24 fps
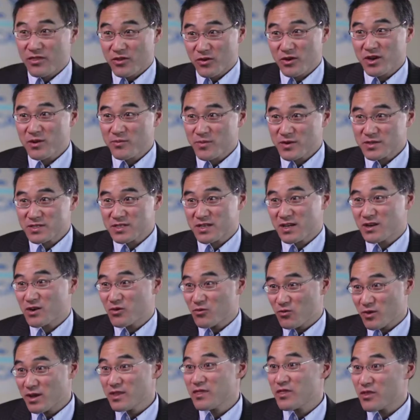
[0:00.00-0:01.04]
30%, or
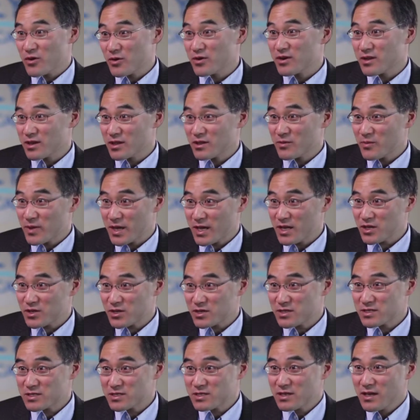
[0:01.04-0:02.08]
1/3 of the
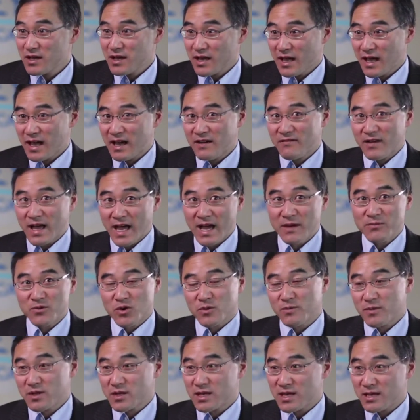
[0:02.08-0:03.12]
patients, have
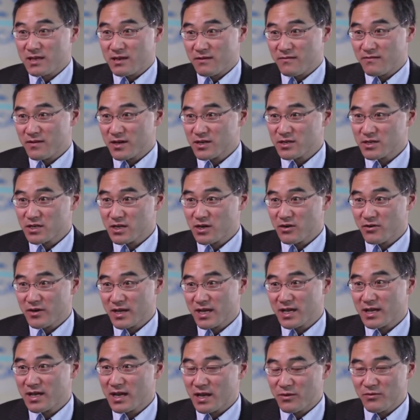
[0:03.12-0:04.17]
abnormal kidney function
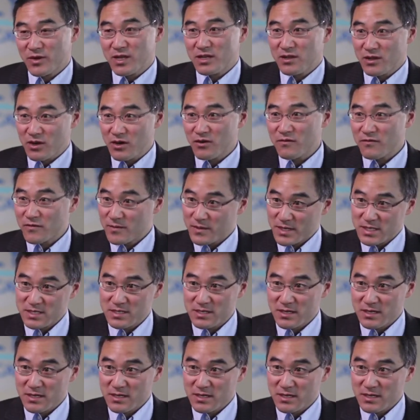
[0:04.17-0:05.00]
going in. And we know from the